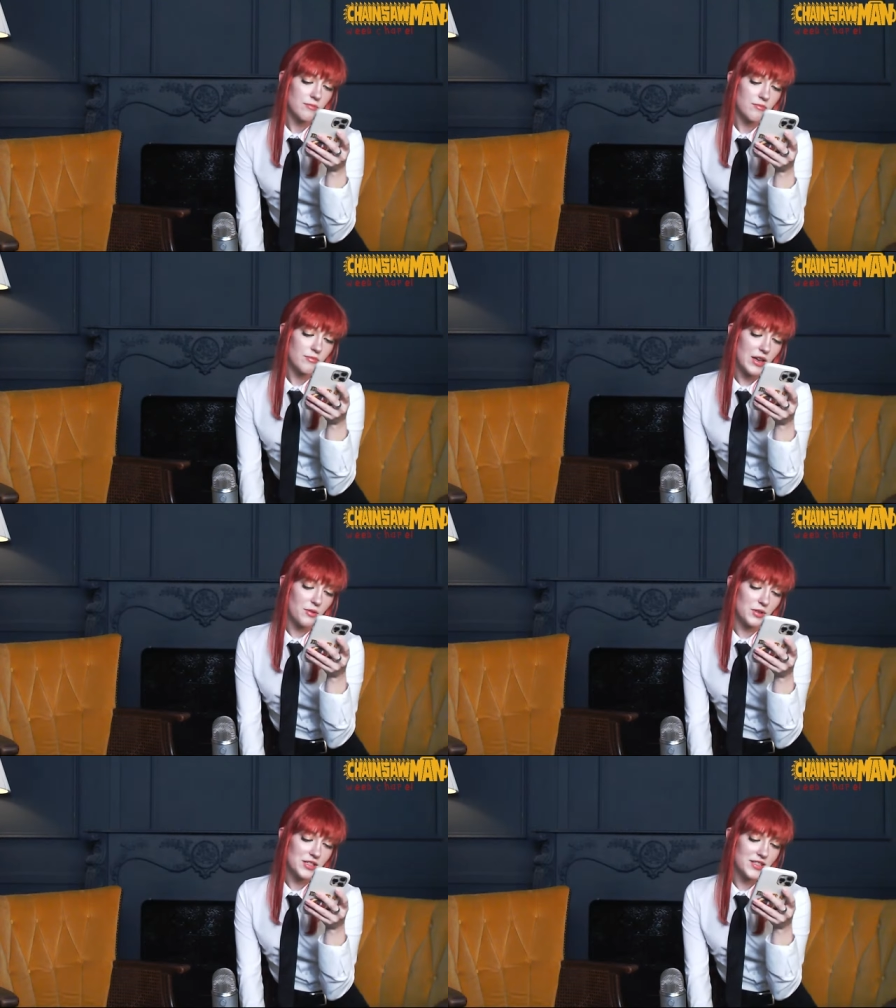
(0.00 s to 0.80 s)
May
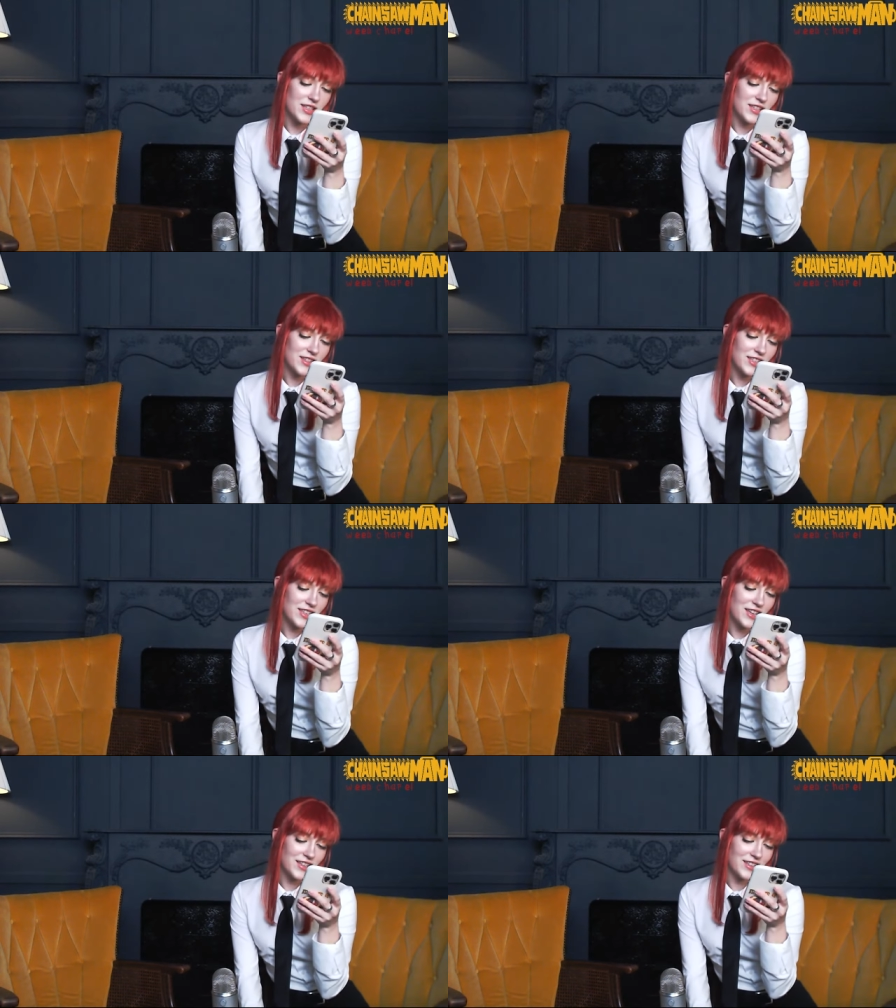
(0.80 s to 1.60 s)
we see the
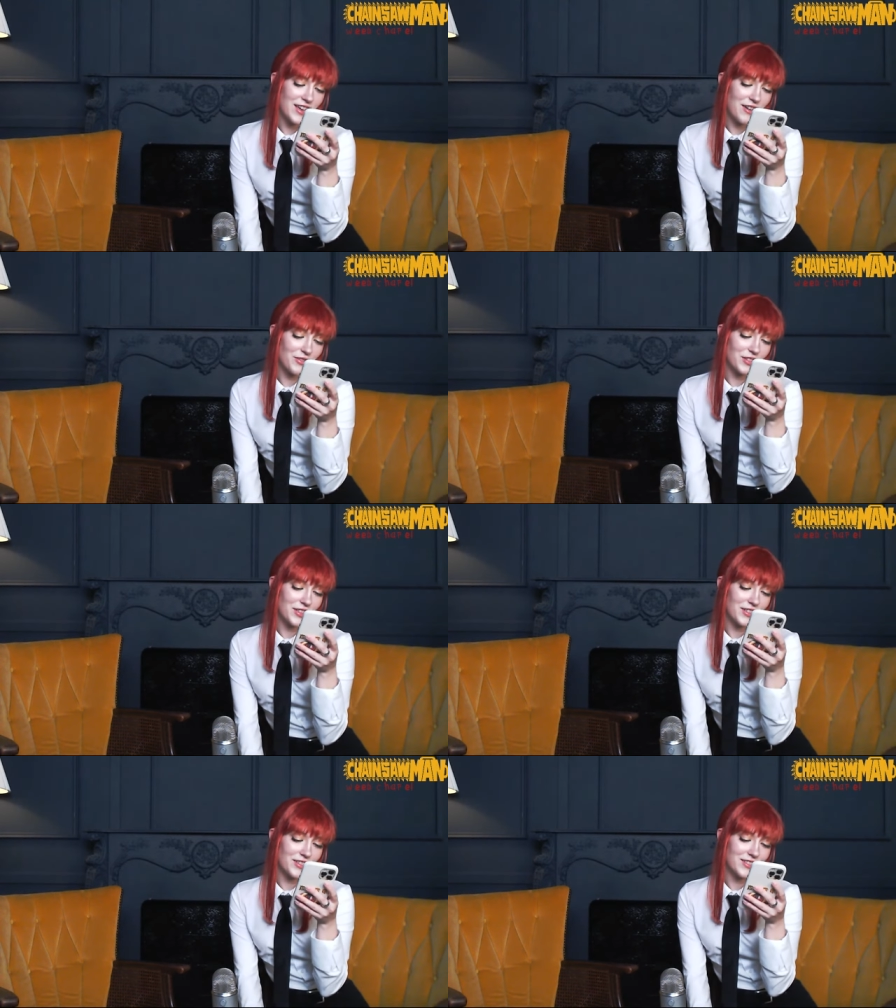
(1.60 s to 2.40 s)
King
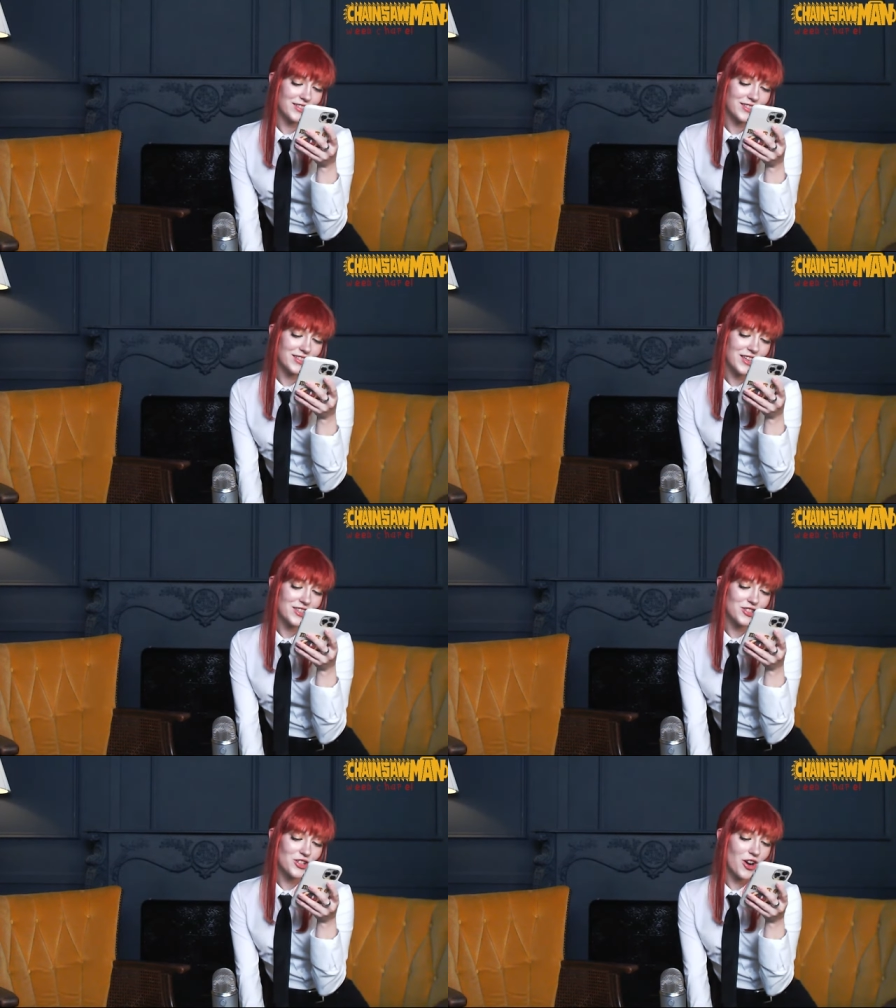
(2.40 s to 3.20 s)
Cavalier,
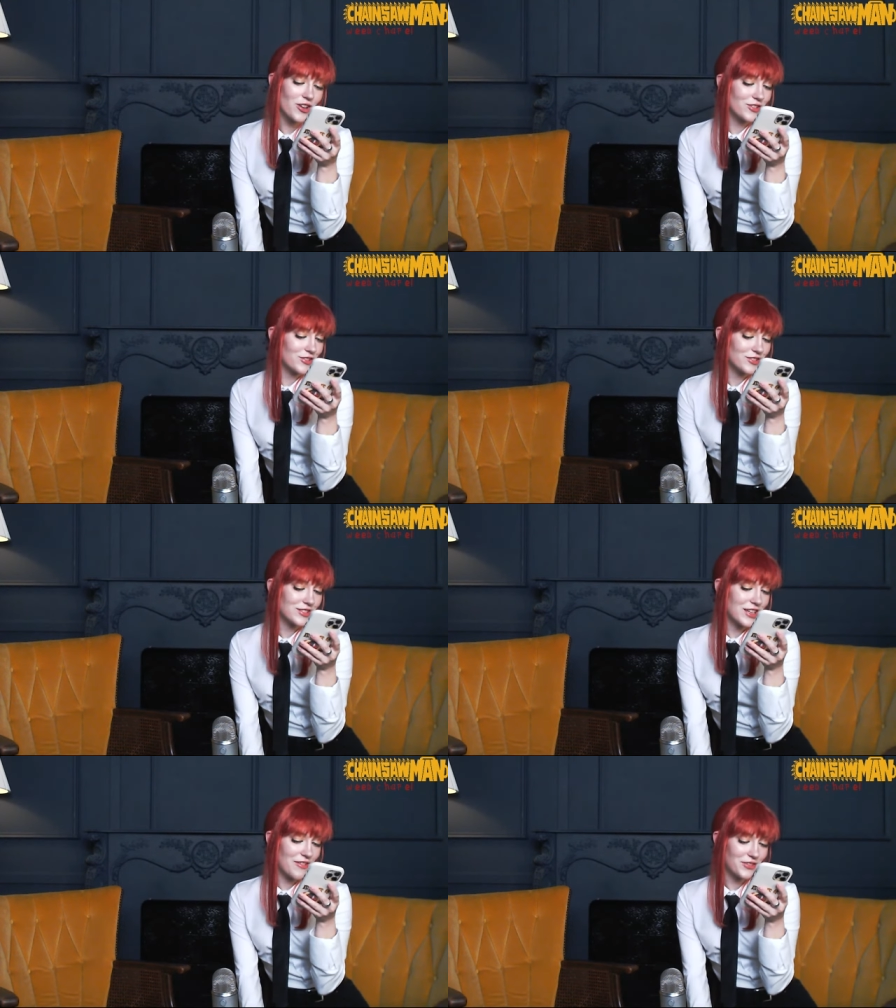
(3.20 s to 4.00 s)
King Charles
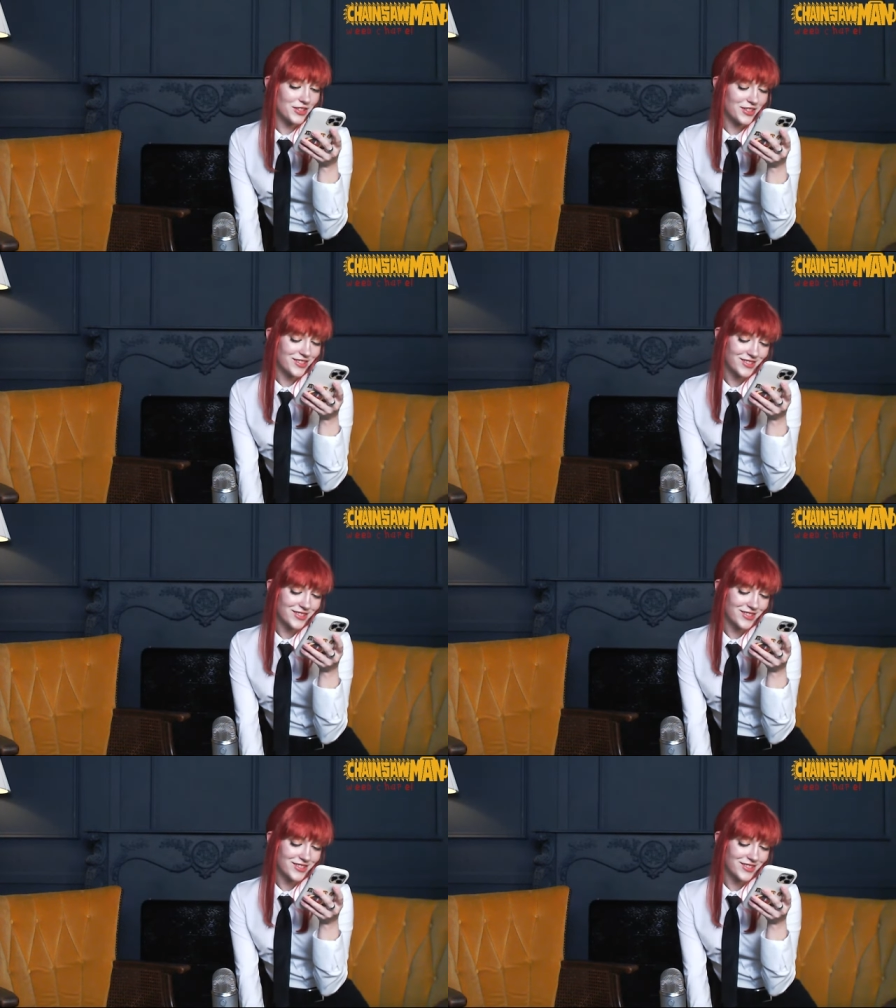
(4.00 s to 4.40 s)
Cavalier.